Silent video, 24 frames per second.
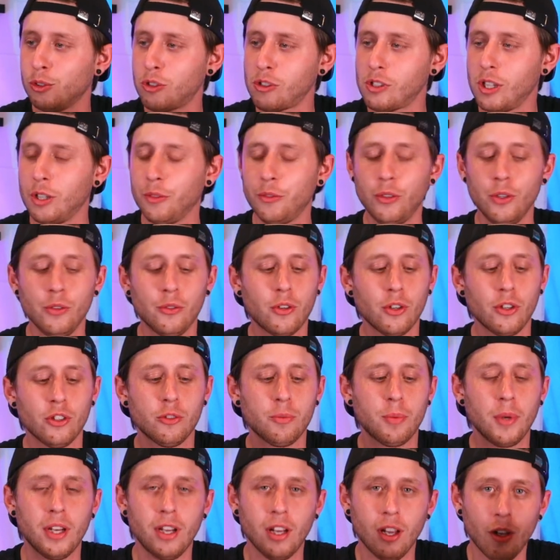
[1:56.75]
So if you've gone and
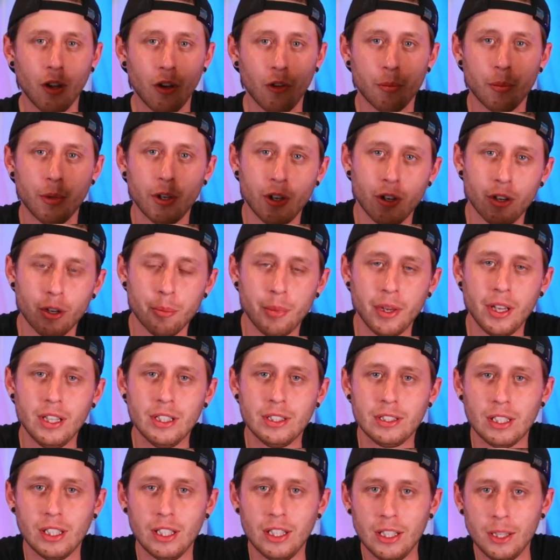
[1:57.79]
spent a lot of money on a
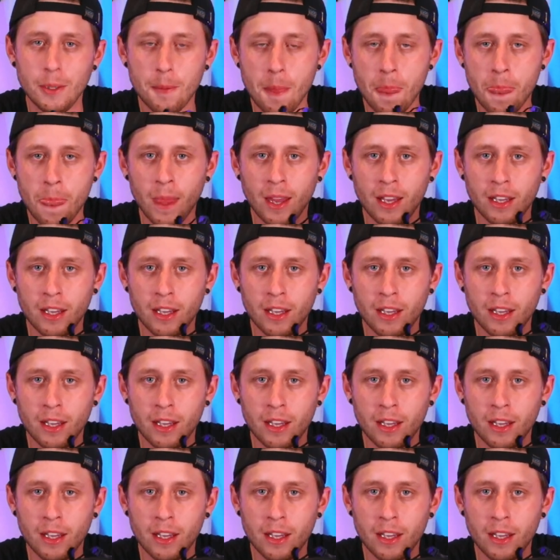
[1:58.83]
PC,